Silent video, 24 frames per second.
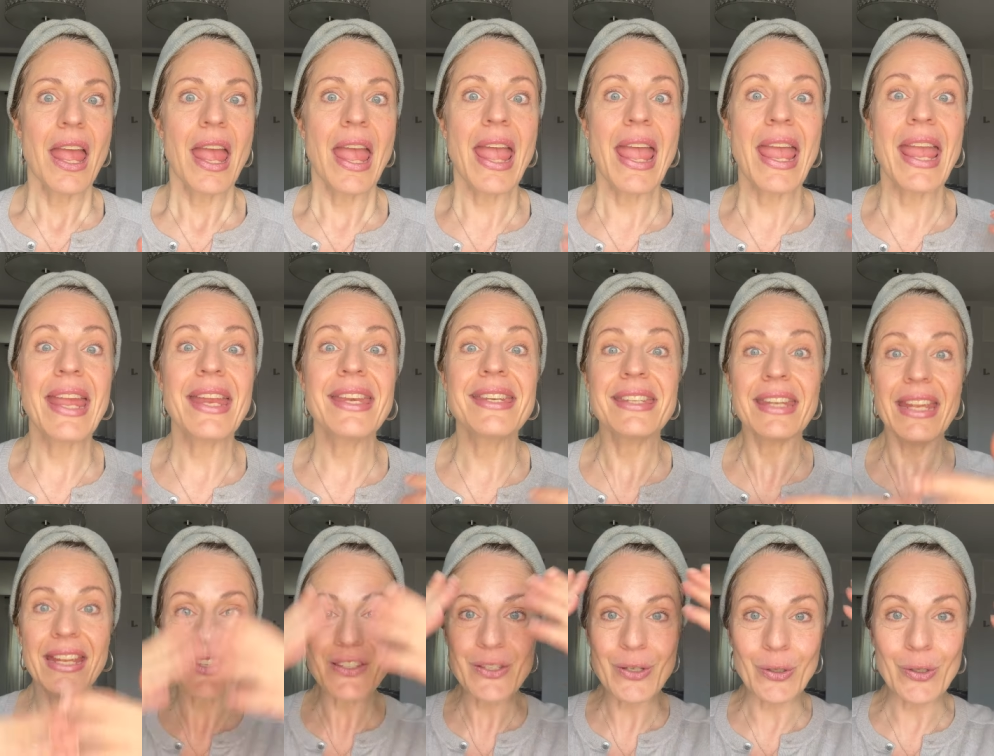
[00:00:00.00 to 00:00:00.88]
and
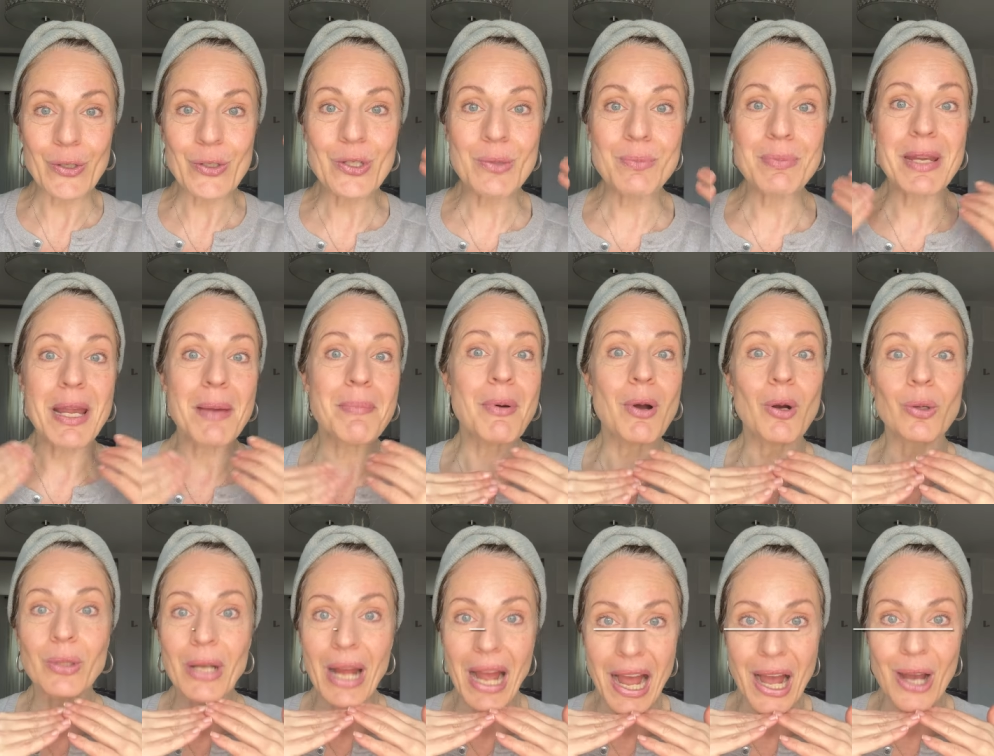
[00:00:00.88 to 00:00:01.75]
it's going to be
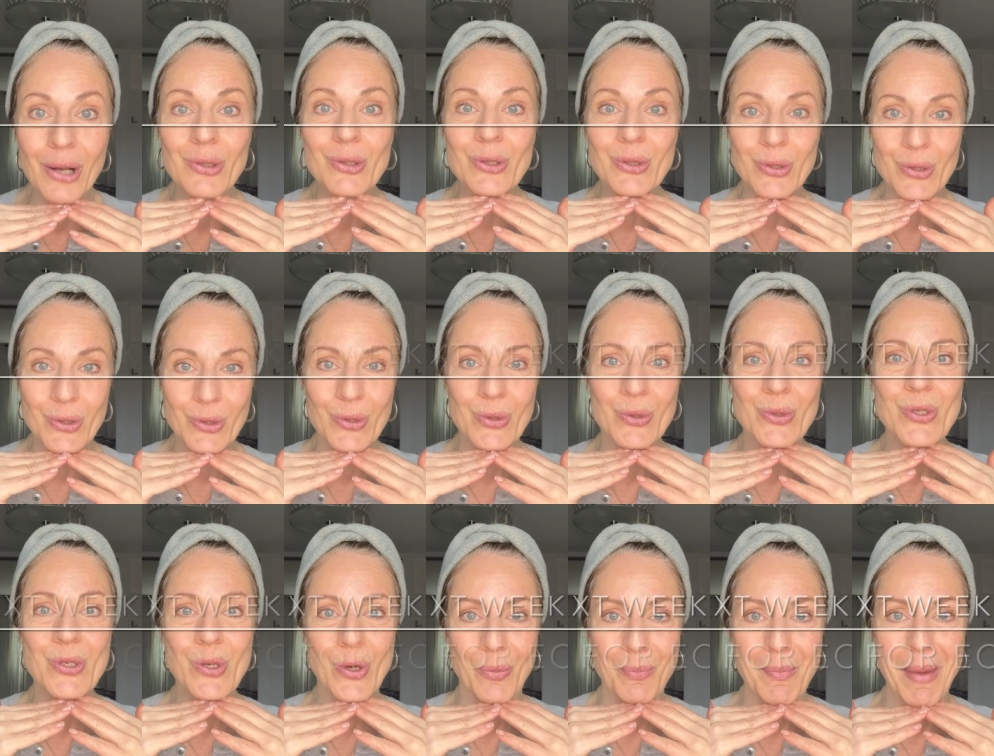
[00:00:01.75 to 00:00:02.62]
about how to do
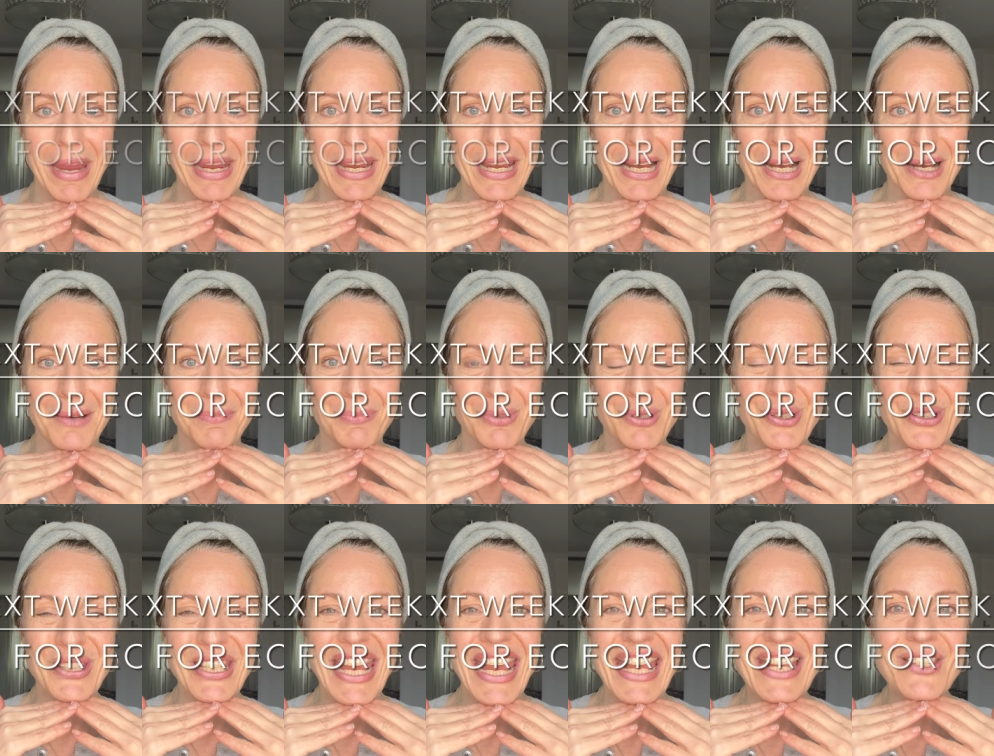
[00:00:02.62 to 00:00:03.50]
your makeup
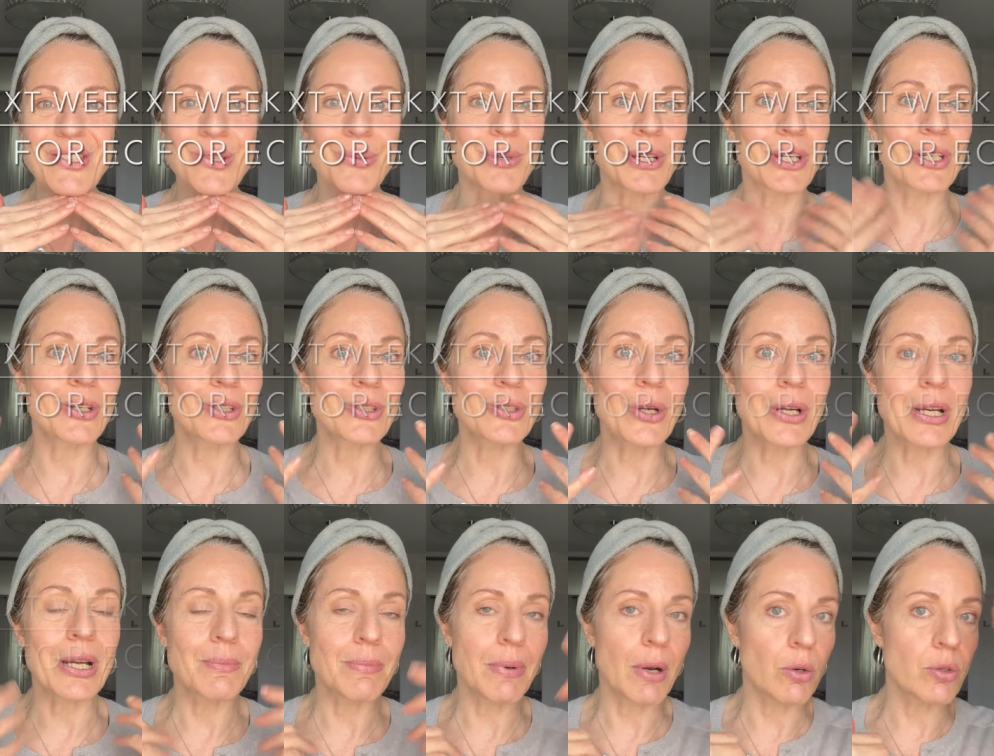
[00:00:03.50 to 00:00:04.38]
okay so we're going to
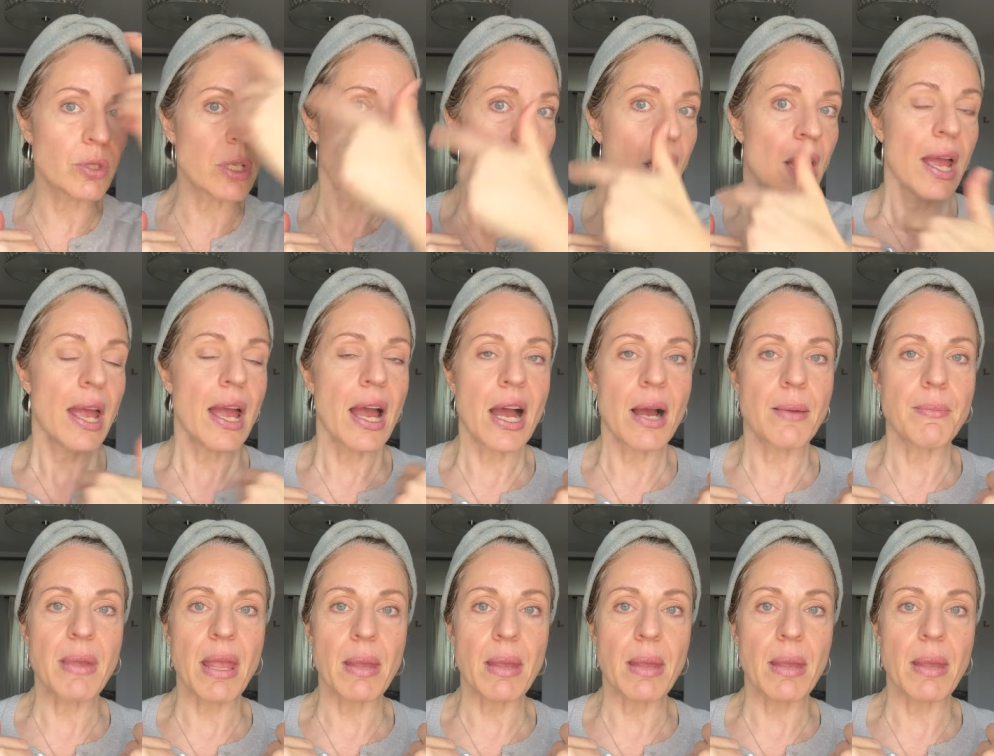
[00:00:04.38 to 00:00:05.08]
talk about um,